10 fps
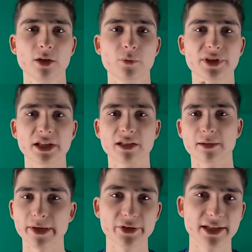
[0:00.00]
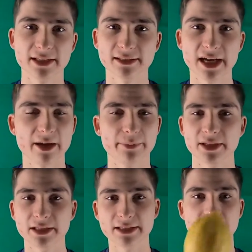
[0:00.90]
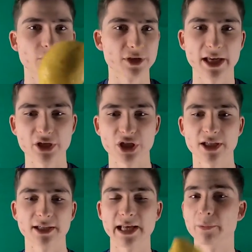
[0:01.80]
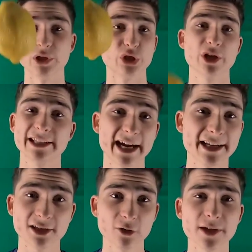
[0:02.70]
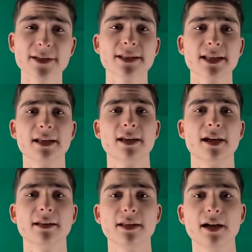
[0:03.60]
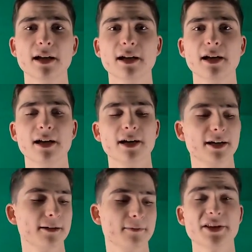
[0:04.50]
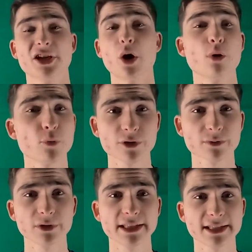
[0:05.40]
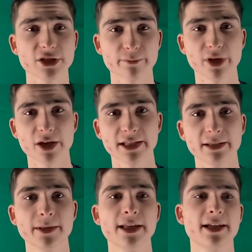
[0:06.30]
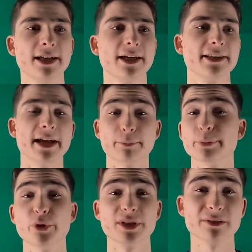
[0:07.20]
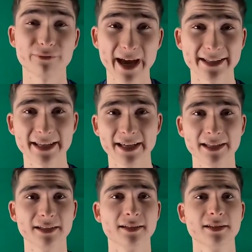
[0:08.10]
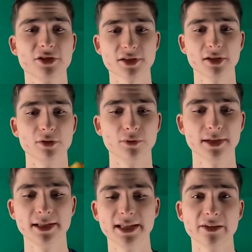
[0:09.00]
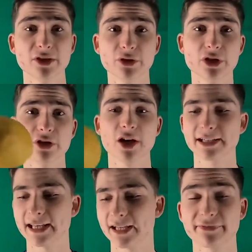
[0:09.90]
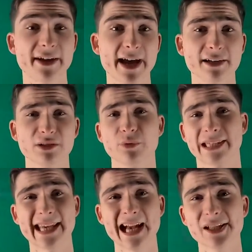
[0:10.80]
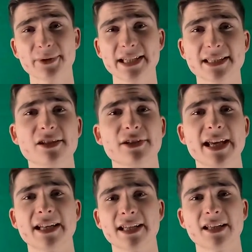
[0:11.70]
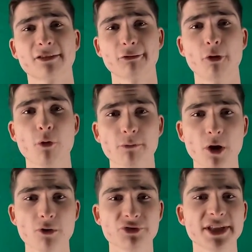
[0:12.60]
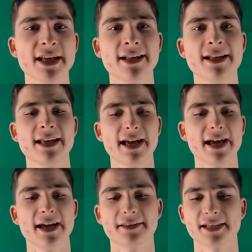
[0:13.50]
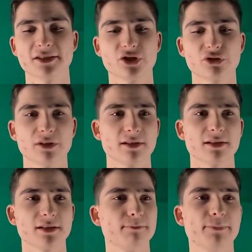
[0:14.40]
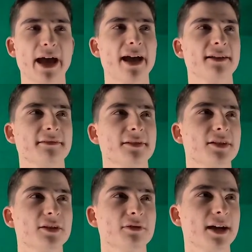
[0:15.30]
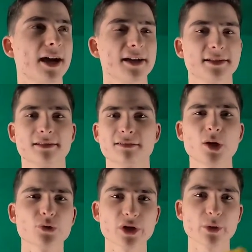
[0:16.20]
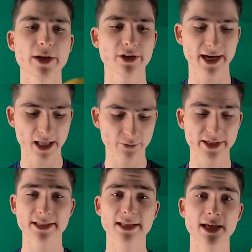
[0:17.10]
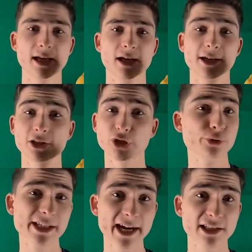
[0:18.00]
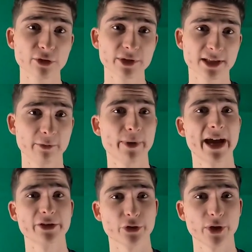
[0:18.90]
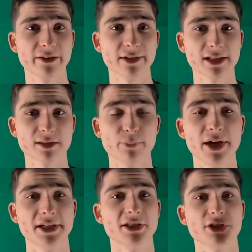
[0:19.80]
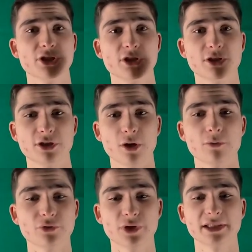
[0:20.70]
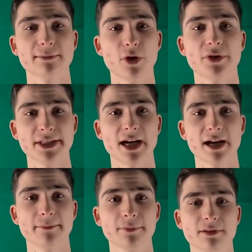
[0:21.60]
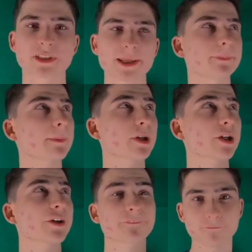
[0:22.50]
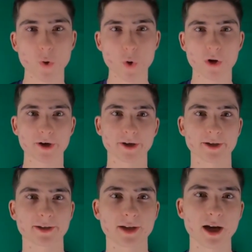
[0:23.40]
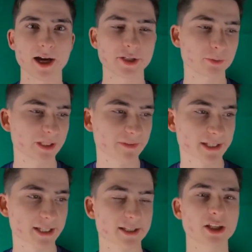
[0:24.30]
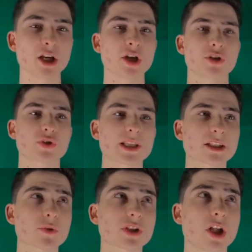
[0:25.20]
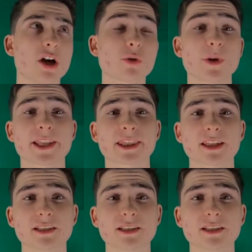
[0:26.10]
with the American Diabetes Association, and when you drink diet sodas, there are hormones released in your body that promotes fat gain. So even though you're not gaining fat with calories, you're gaining it through hormones, and that's just as bad. So guys, don't drink away your calories. Use diet sodas to combat your cravings, but don't drink them all the time. Tip number 4, I do believe this is. So this goes along with